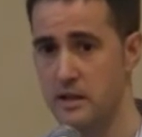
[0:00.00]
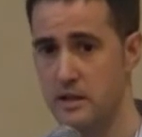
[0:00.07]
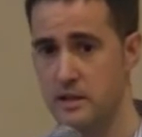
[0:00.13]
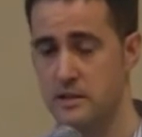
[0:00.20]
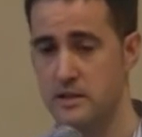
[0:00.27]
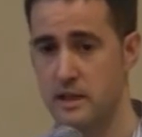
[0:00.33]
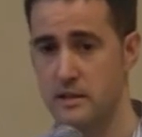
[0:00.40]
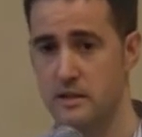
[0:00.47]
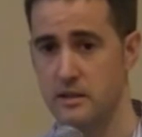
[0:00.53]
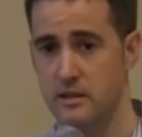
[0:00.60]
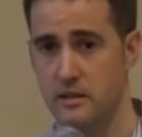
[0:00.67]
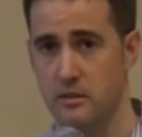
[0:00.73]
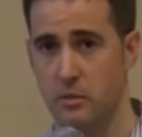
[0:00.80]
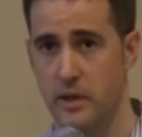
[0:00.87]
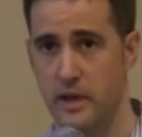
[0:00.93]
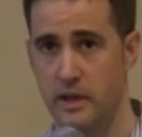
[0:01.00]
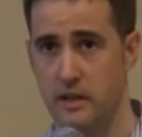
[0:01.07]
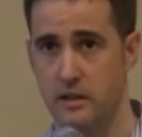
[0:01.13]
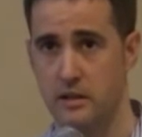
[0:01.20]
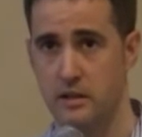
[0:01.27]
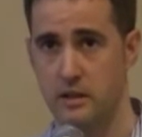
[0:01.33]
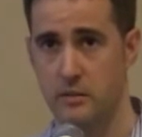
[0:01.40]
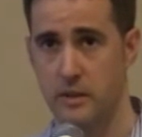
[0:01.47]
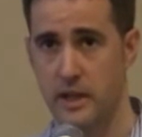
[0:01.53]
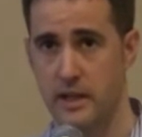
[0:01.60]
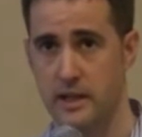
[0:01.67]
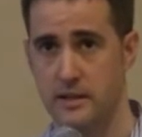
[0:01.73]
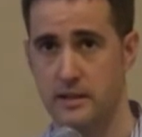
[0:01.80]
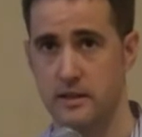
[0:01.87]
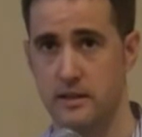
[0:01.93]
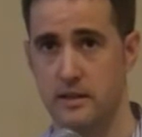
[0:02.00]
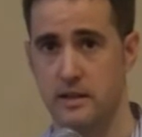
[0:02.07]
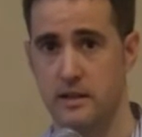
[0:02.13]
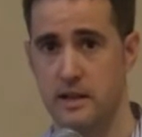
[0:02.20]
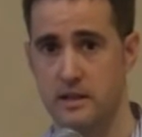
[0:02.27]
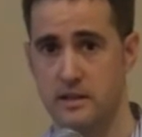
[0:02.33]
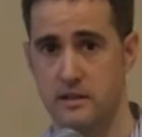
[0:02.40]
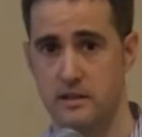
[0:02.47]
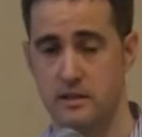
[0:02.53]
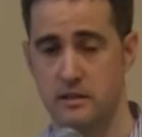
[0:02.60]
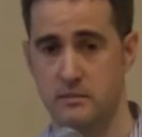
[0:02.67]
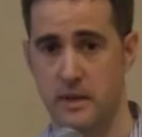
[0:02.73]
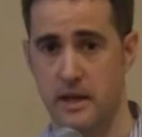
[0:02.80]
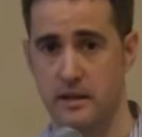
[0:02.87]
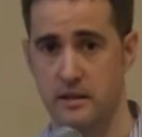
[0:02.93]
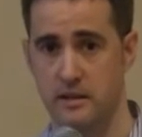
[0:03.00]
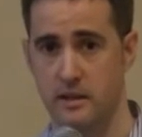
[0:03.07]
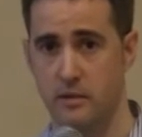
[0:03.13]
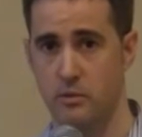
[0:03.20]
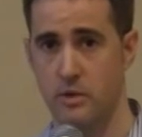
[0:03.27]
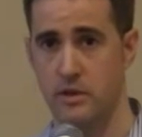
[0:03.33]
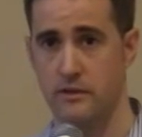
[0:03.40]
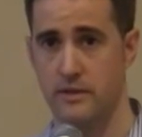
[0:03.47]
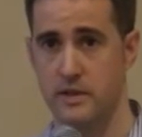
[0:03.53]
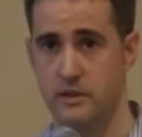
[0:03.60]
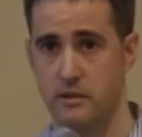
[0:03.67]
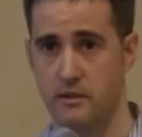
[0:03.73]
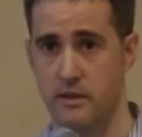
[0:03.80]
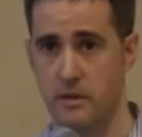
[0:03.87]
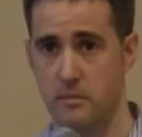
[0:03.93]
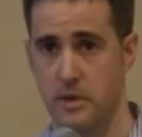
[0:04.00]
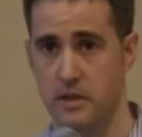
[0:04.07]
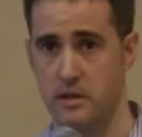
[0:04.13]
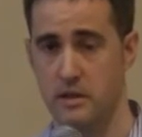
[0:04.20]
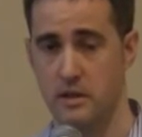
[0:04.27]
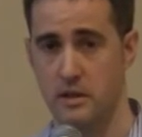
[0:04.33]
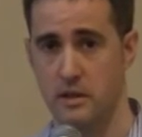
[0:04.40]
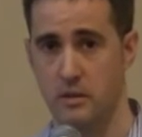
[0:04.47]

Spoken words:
is that when I attended classes in my degree of physiotherapy,